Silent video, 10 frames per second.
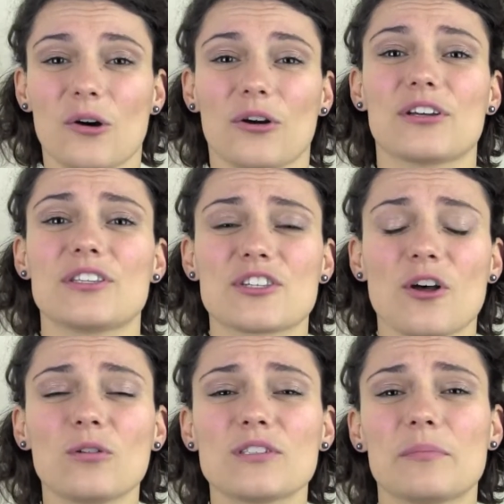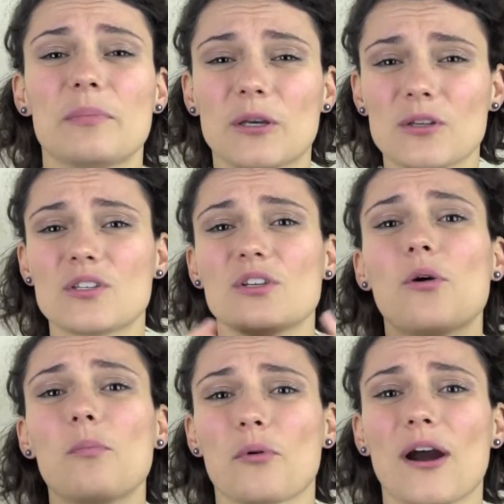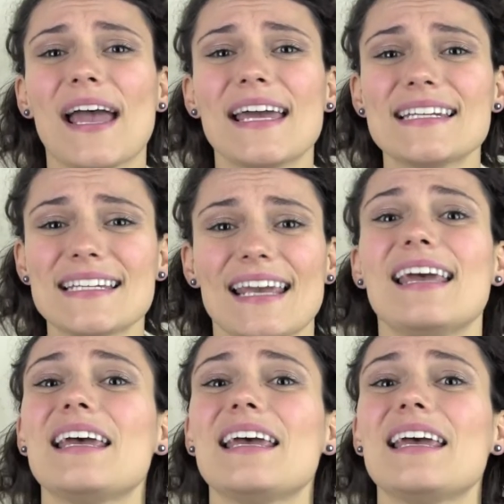or a consultant, because your brand